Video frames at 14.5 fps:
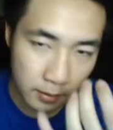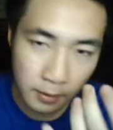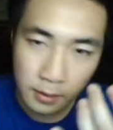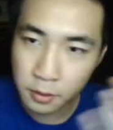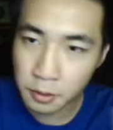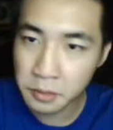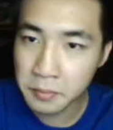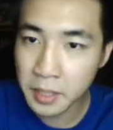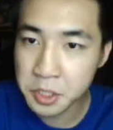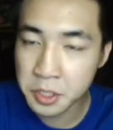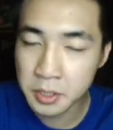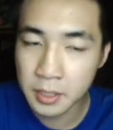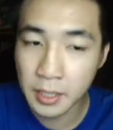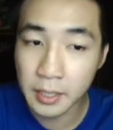So
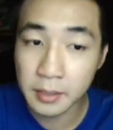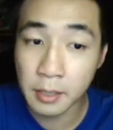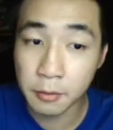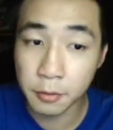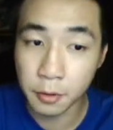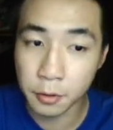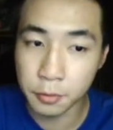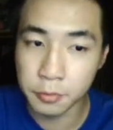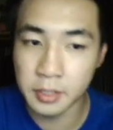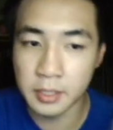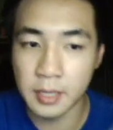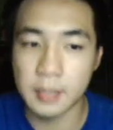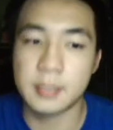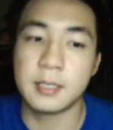imagine like now your unit
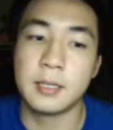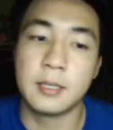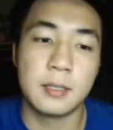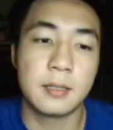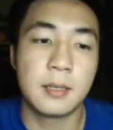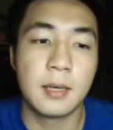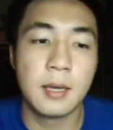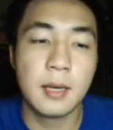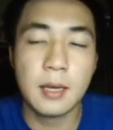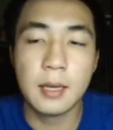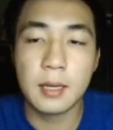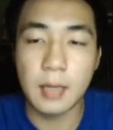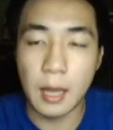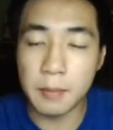has a,
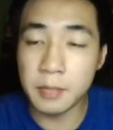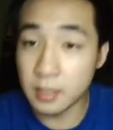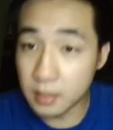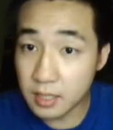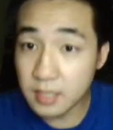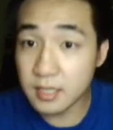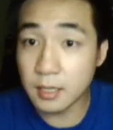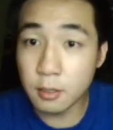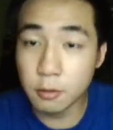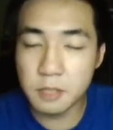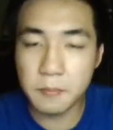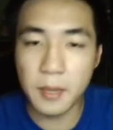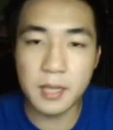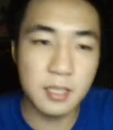I mean this
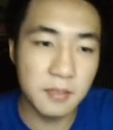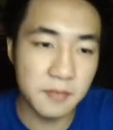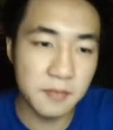includes passive